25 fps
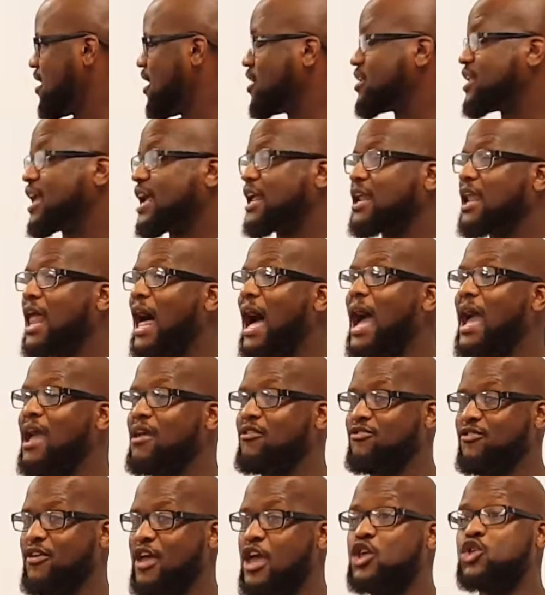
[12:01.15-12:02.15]
of their life.
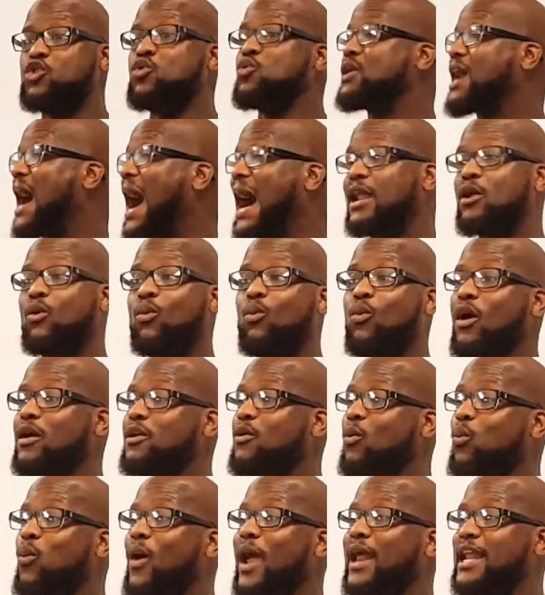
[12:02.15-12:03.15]
You got to want
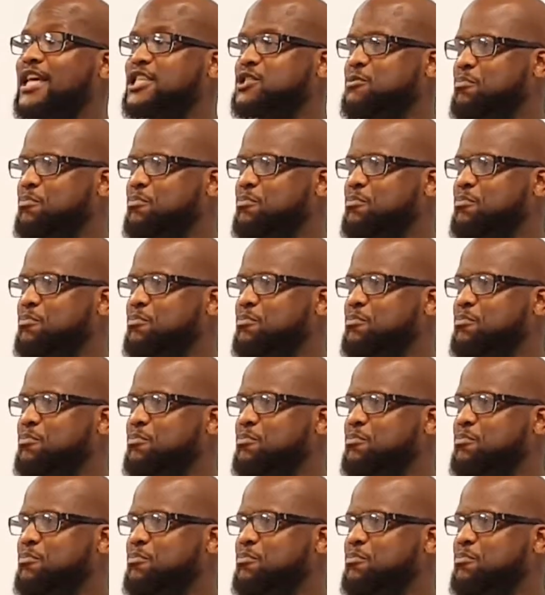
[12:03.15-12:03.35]
to win as